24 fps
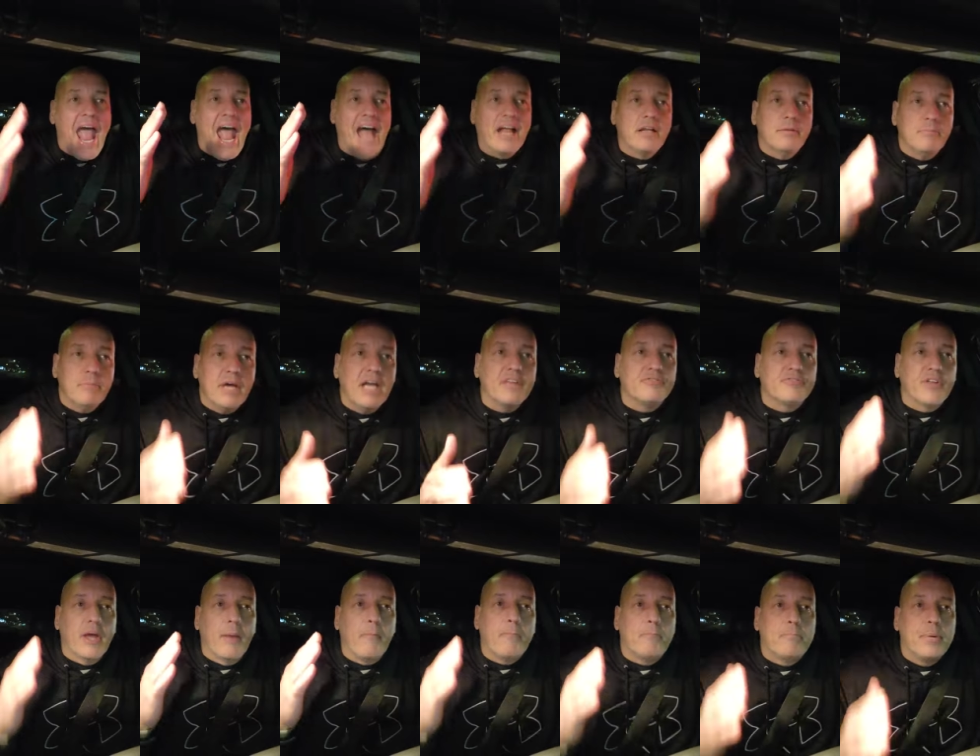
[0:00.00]

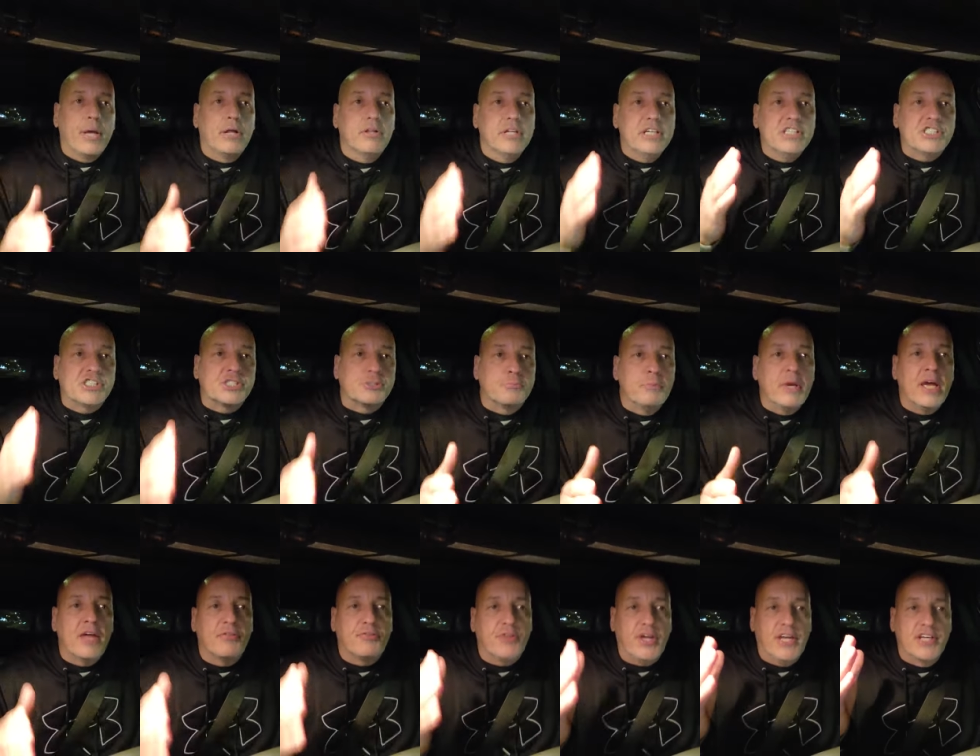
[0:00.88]
admit that Billy
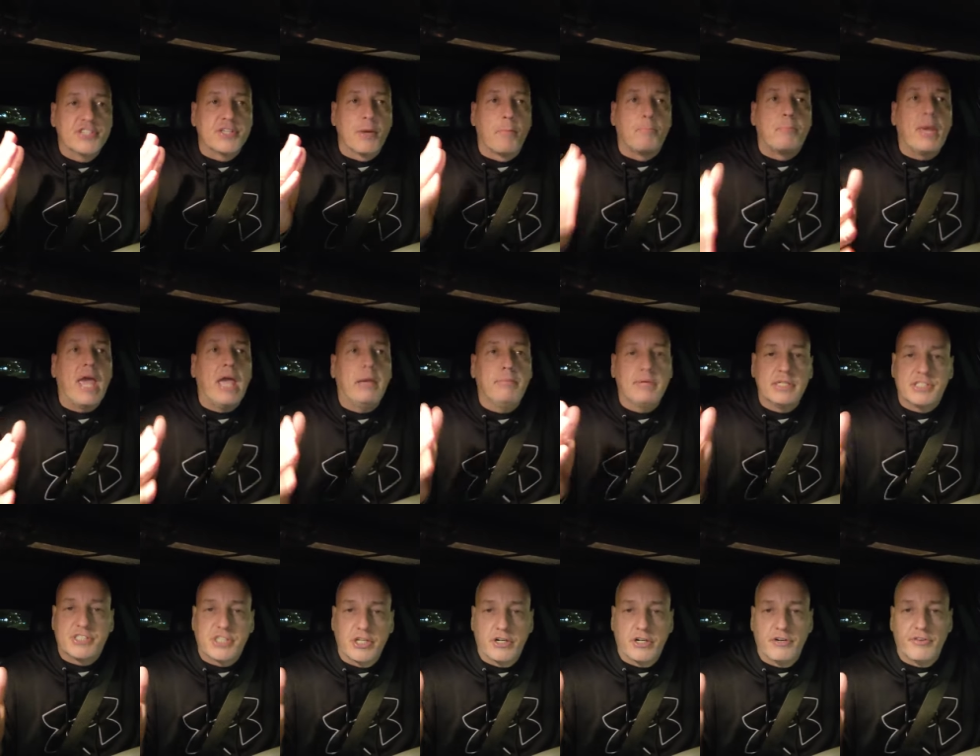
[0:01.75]
Smith is a
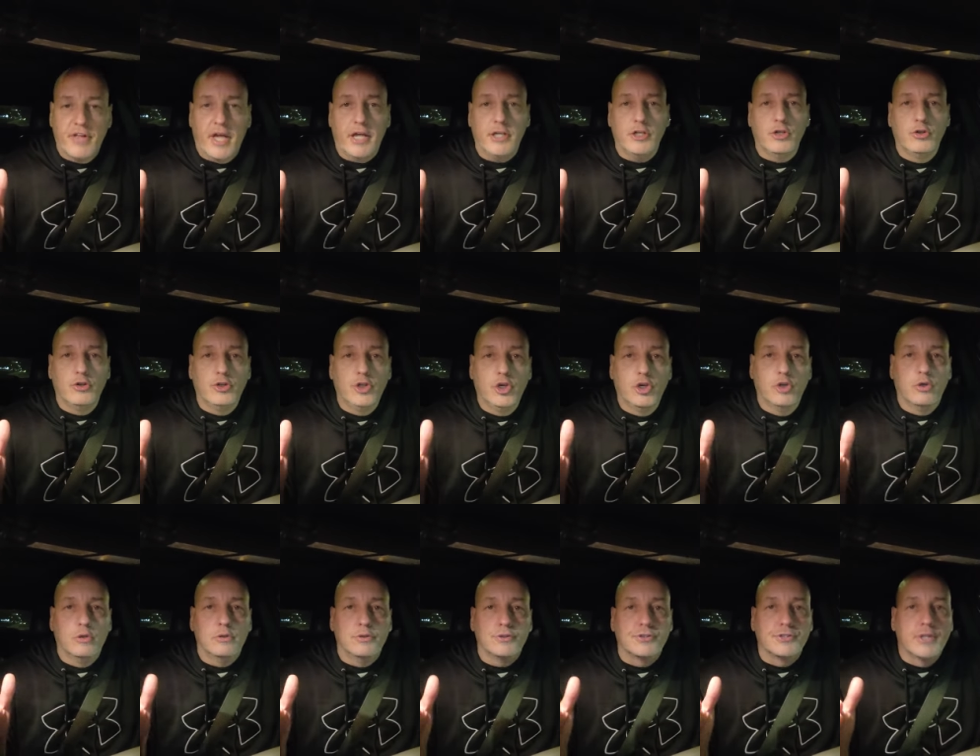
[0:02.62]
babysitter that you
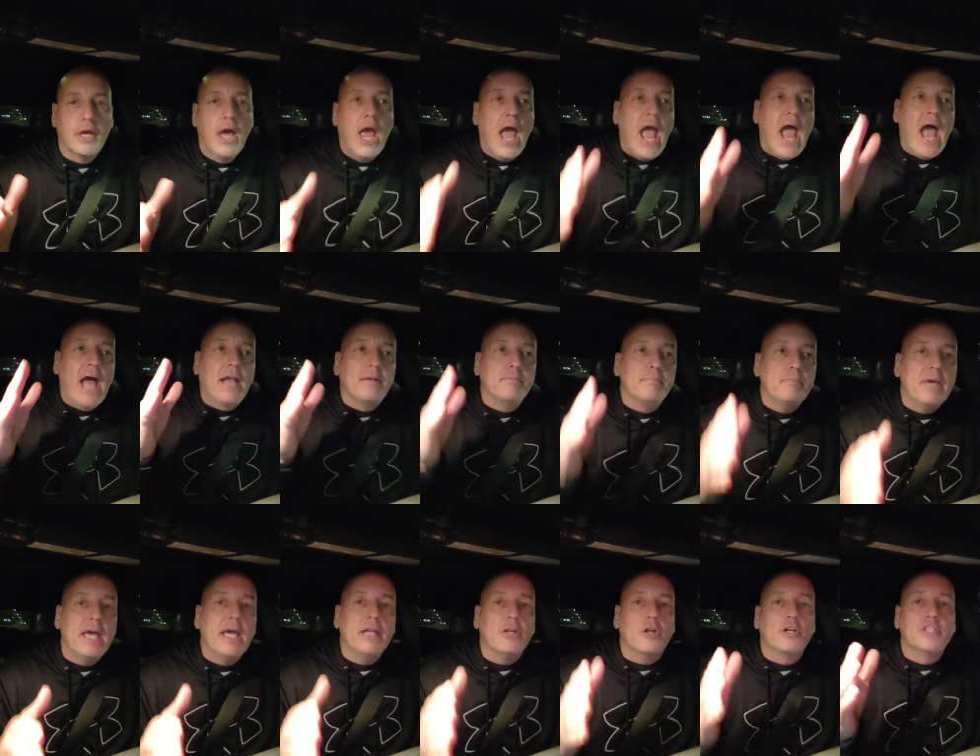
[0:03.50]
use.
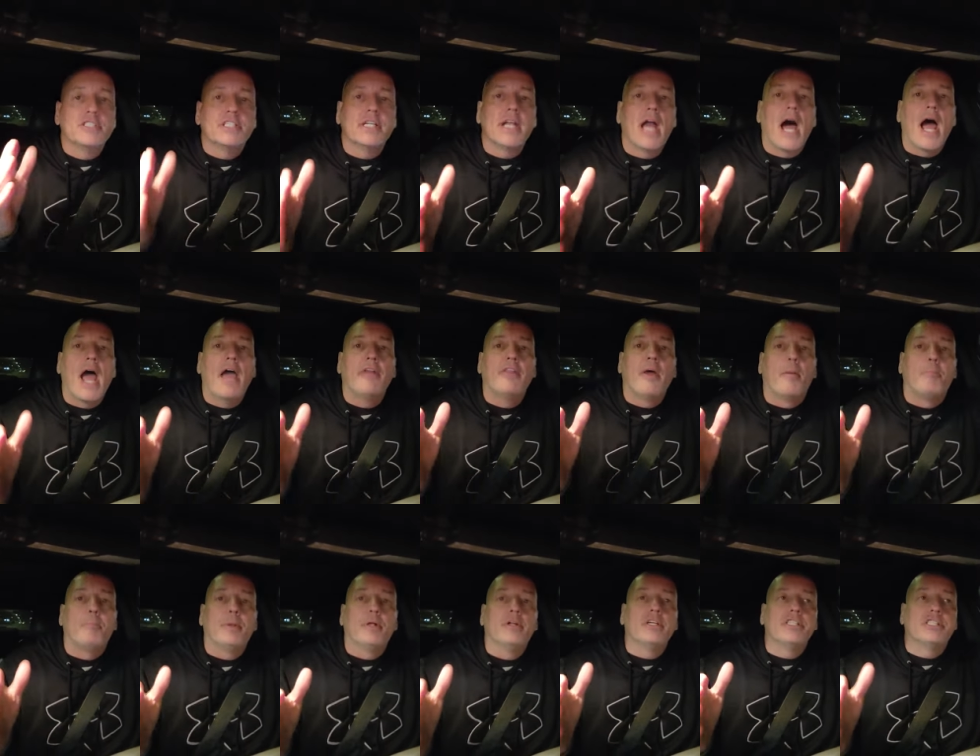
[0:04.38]
Admit or deny
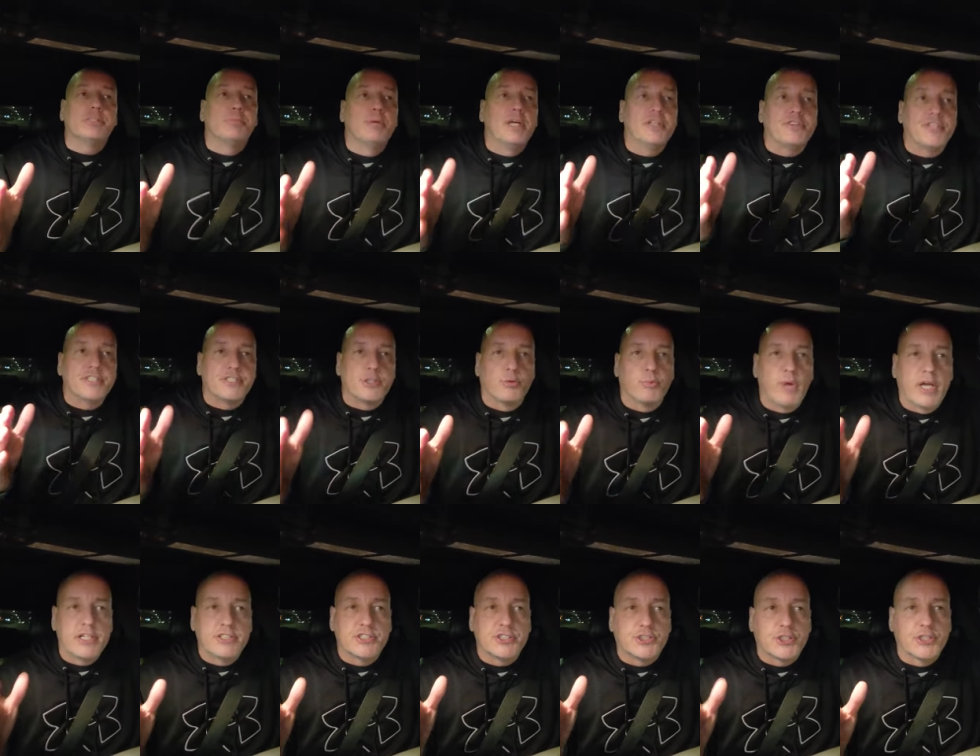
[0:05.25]
that Billy Smith is a
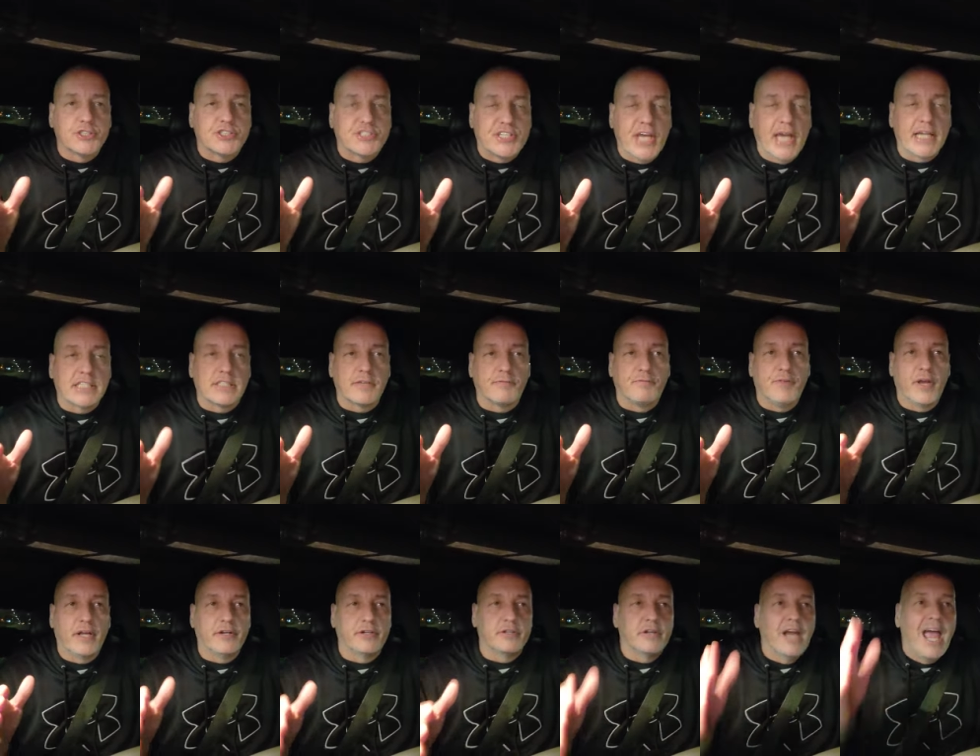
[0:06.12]
registered sex
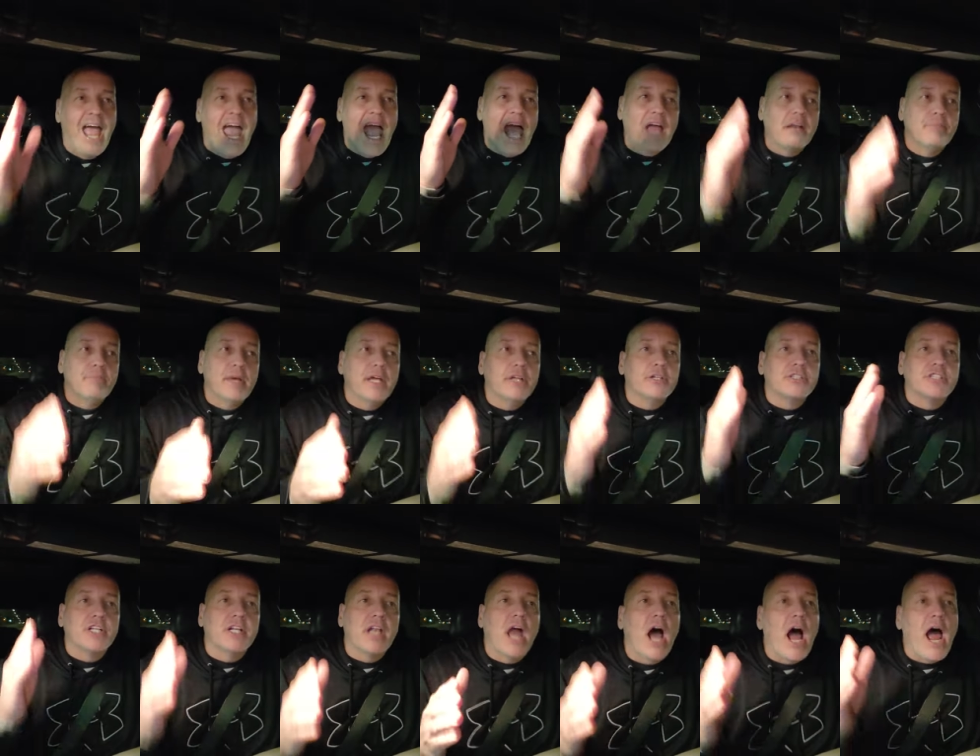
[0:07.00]
offender. Admit
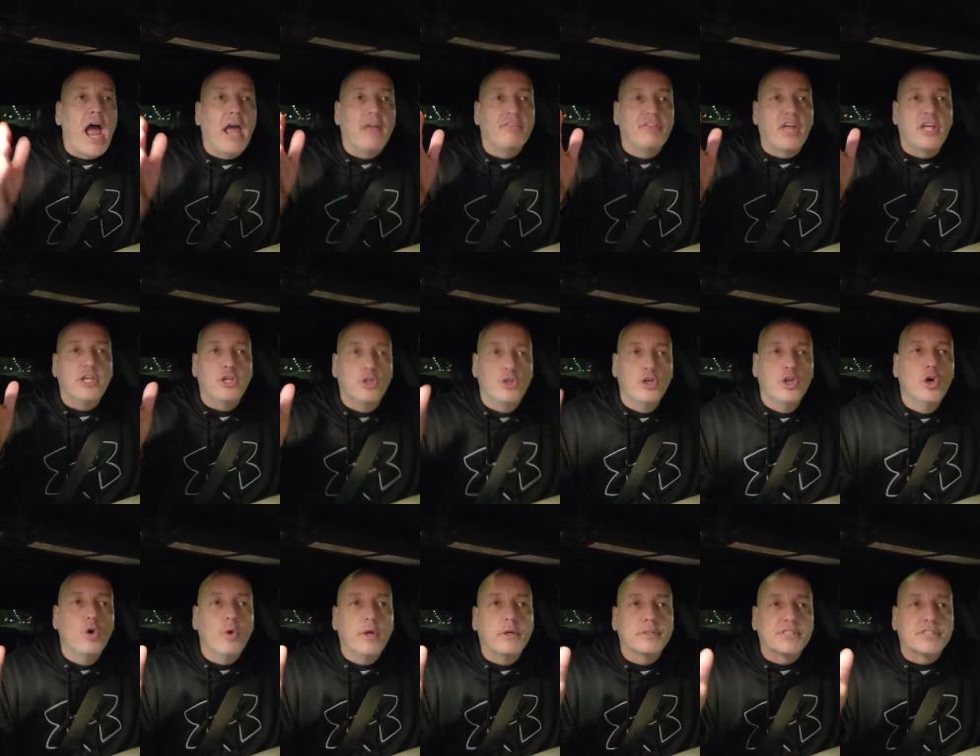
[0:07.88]
or deny that you
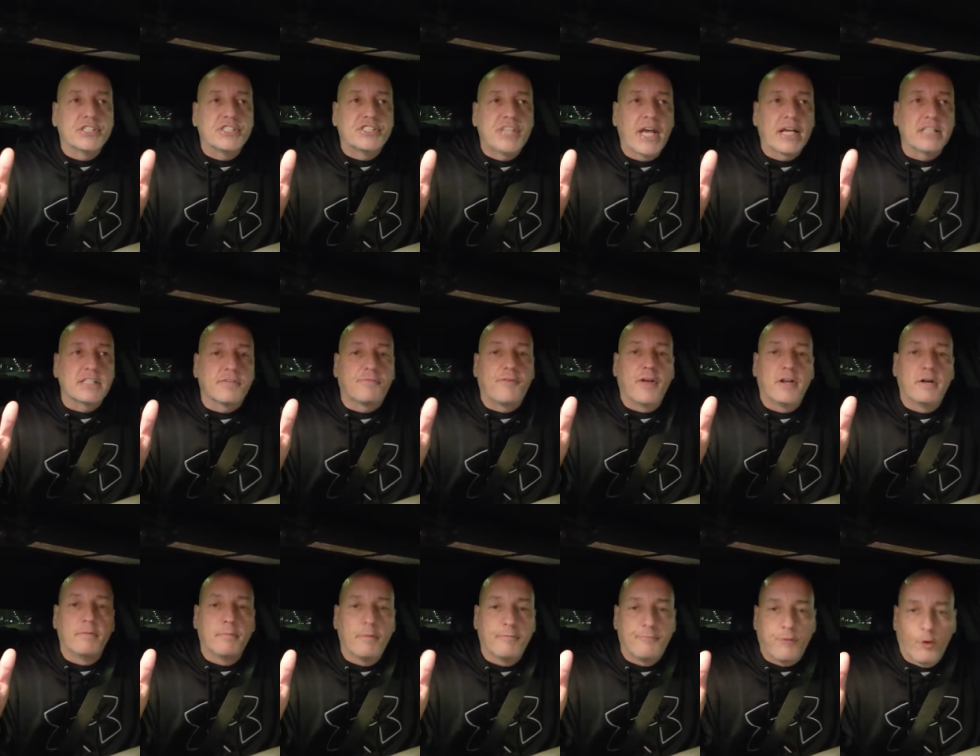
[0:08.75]
knew he was a sex
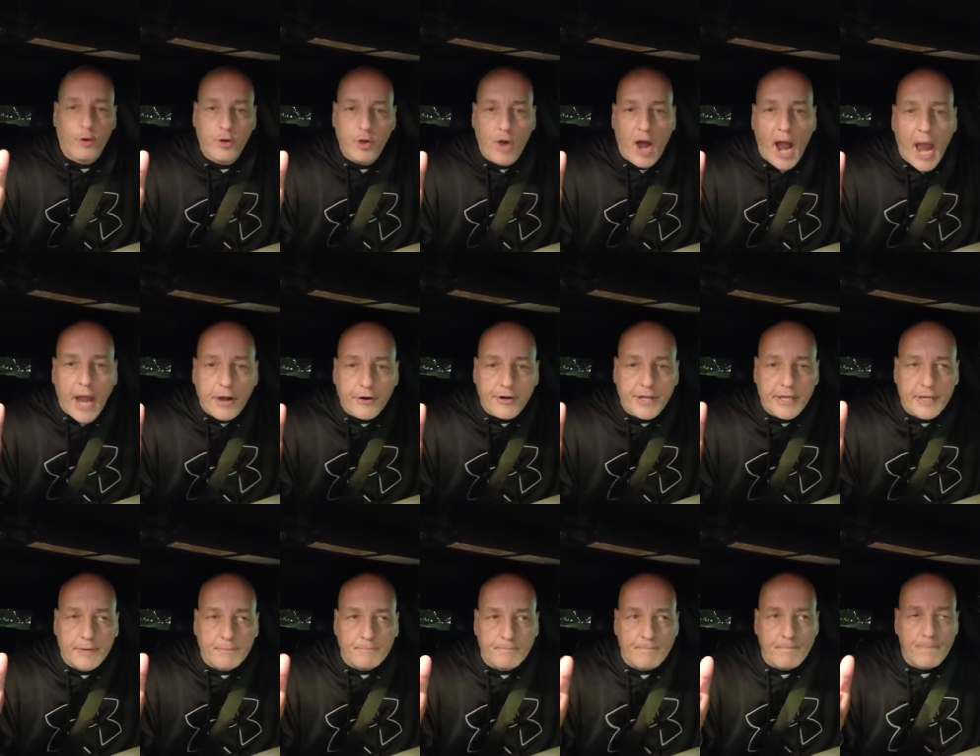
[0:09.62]
offender before you hired
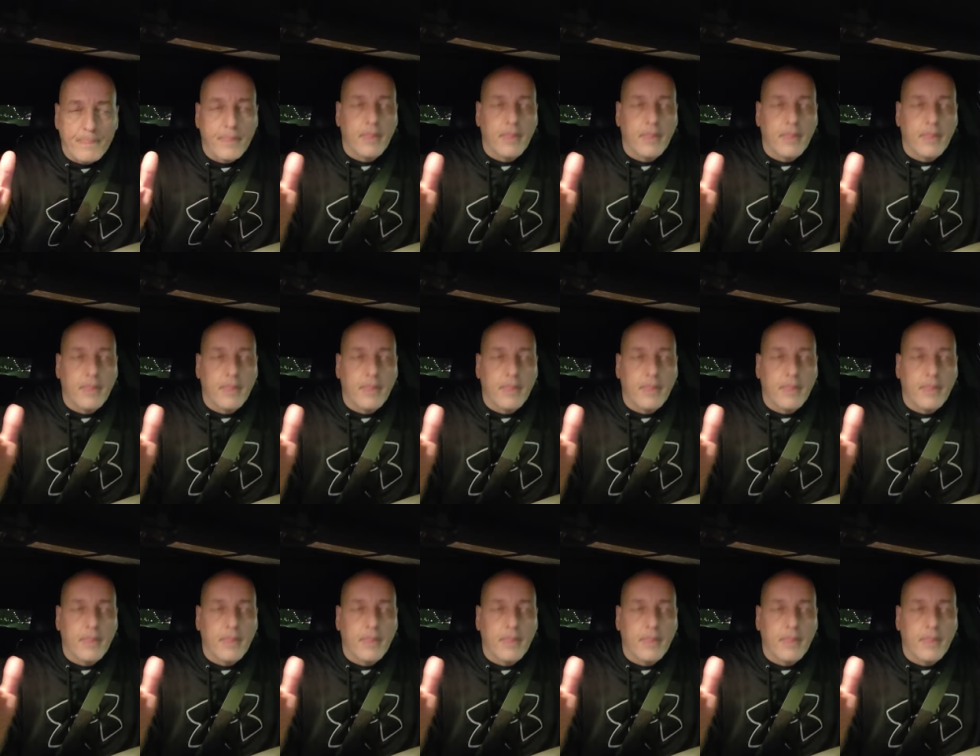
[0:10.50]
him.